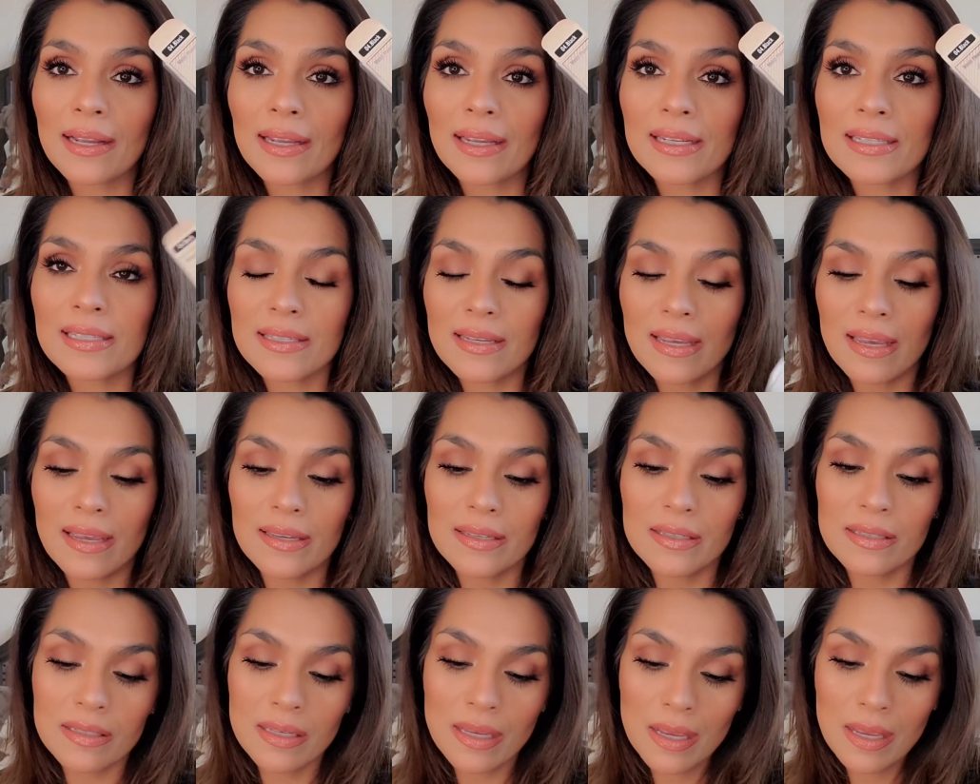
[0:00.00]
It
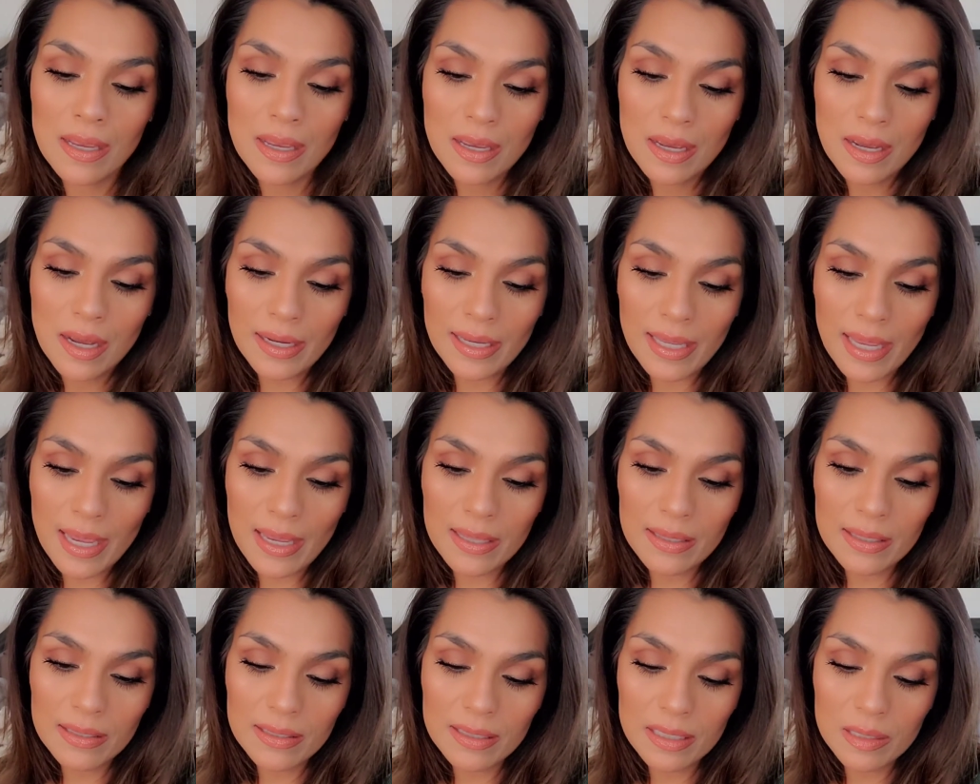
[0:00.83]
says, again,
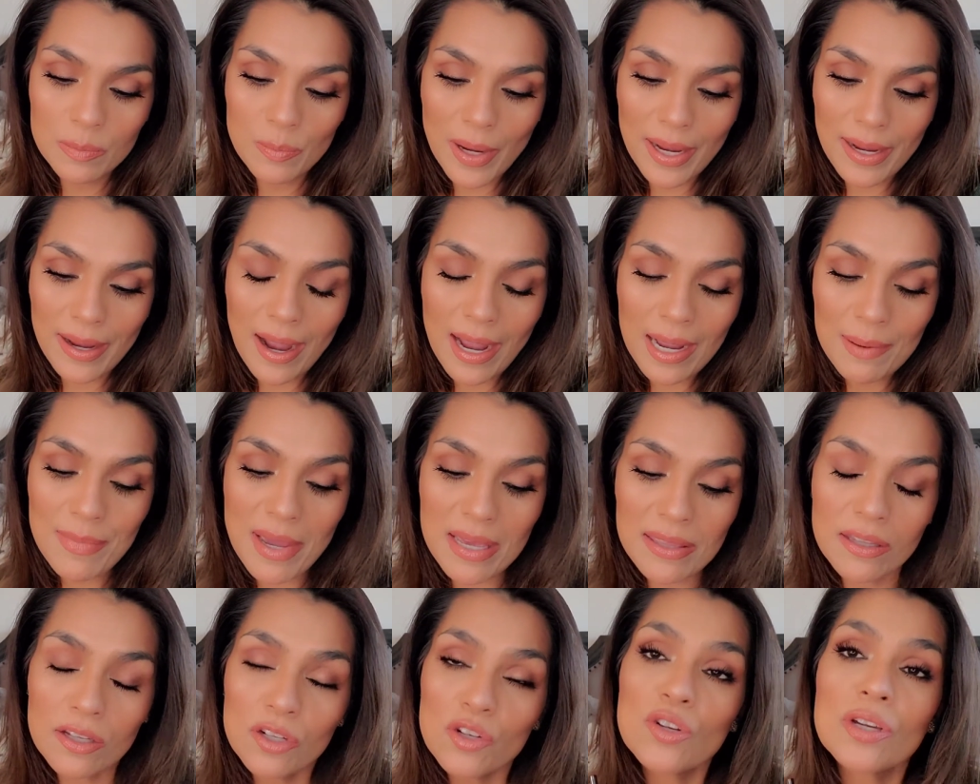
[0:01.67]
this is by
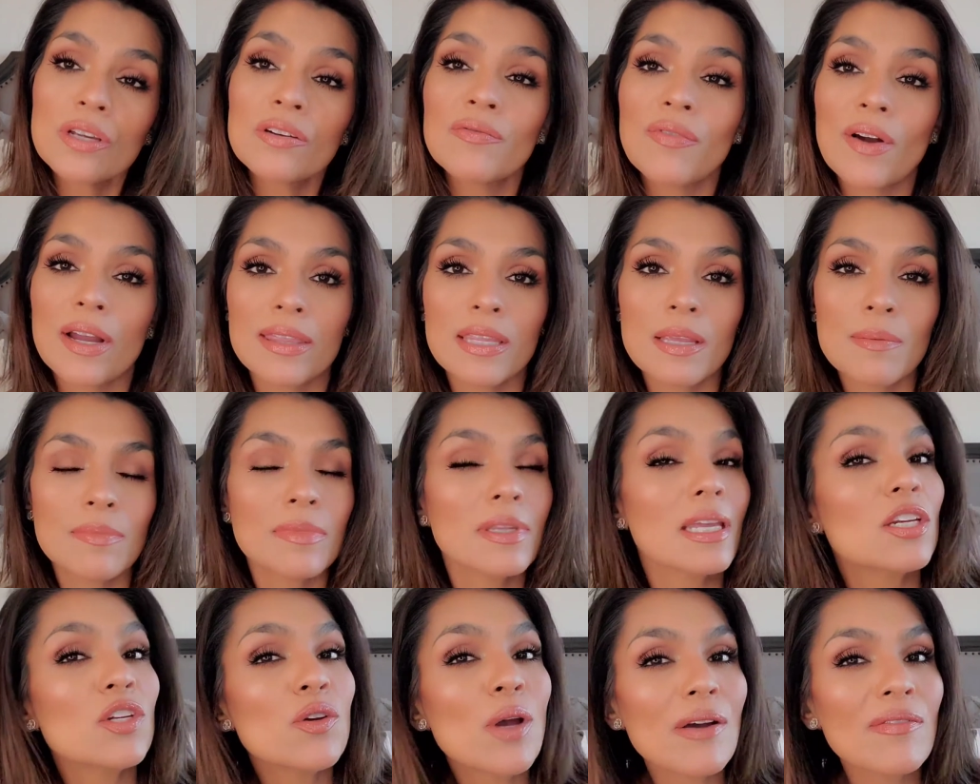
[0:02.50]
iMethod. You can find them.
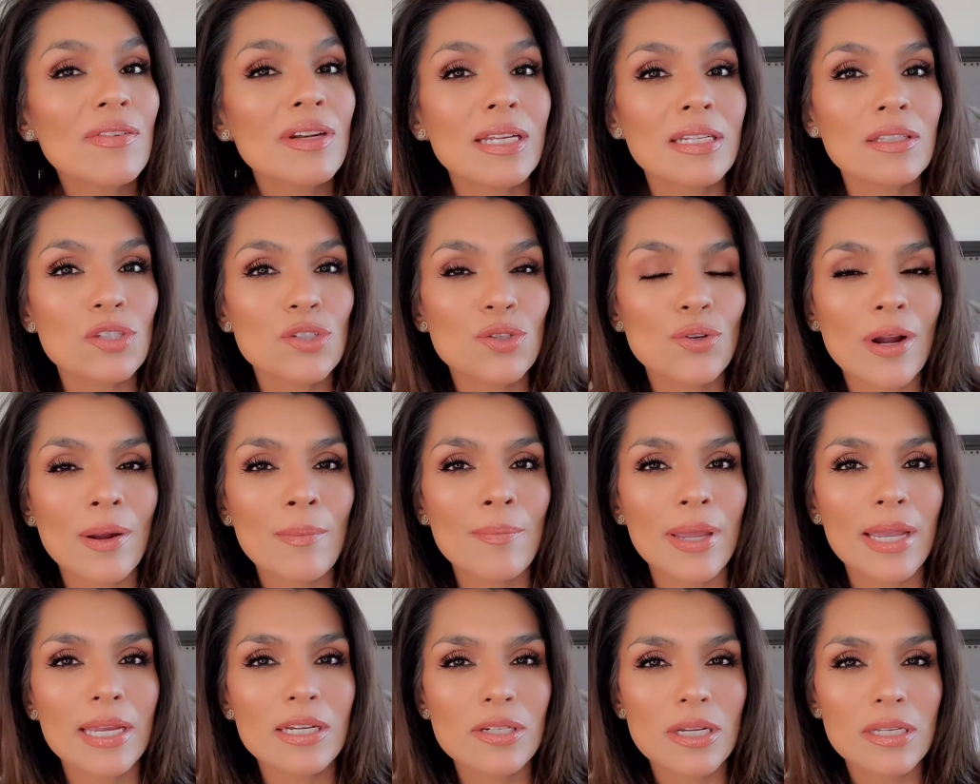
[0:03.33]
They do have an Instagram
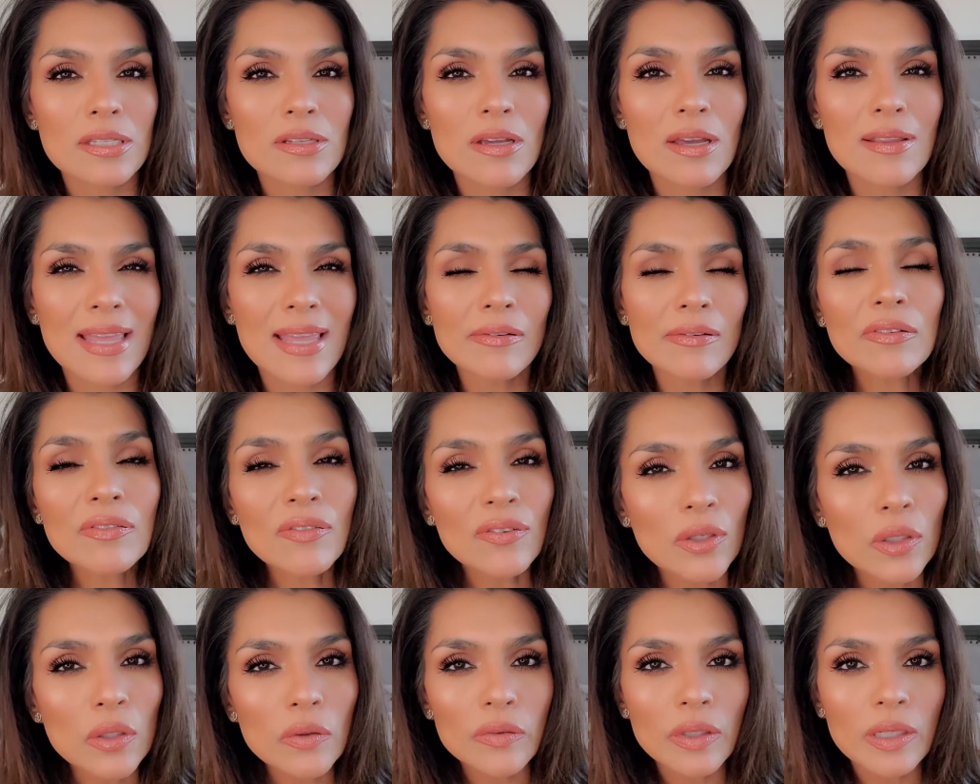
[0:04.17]
page. I saw a
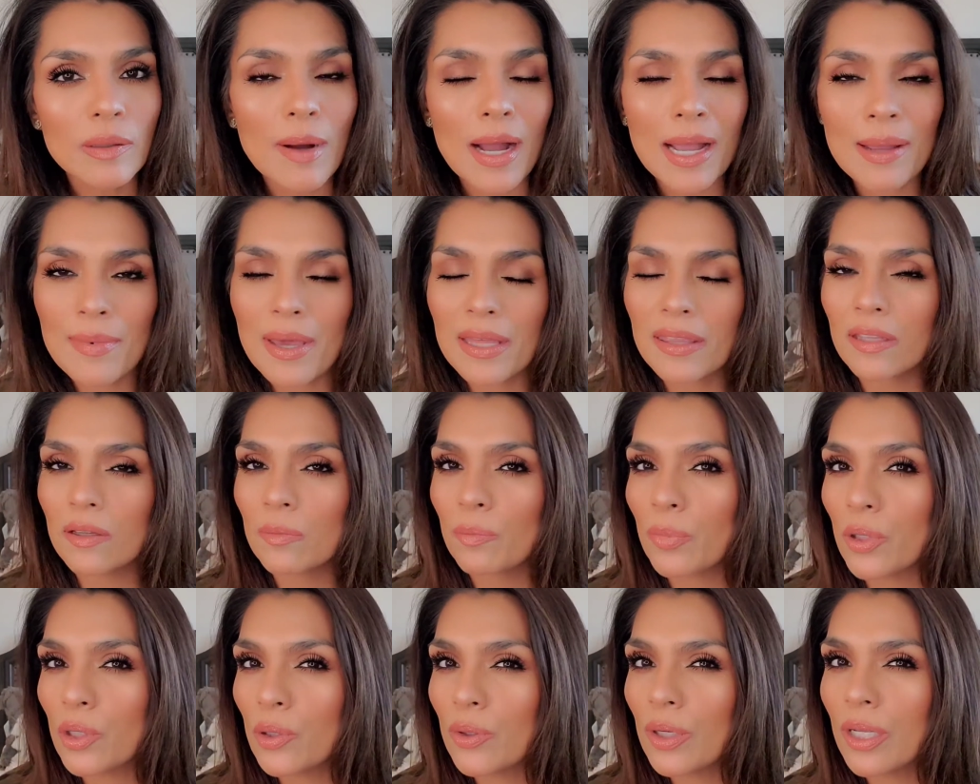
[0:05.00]
few of them. iMethod
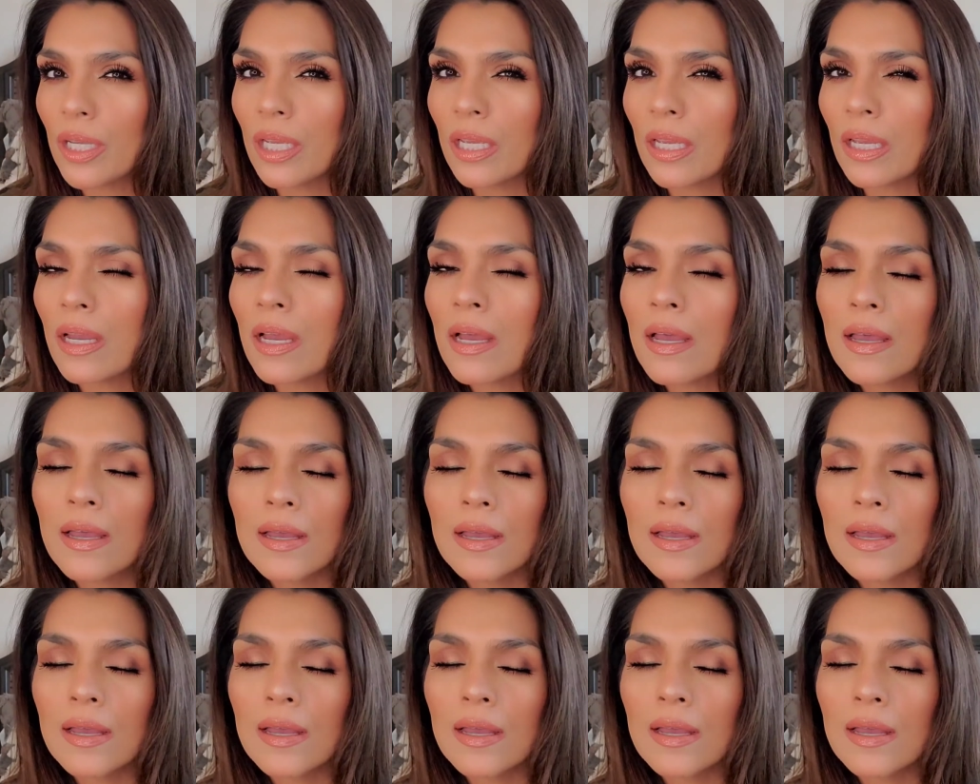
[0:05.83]
Beauty.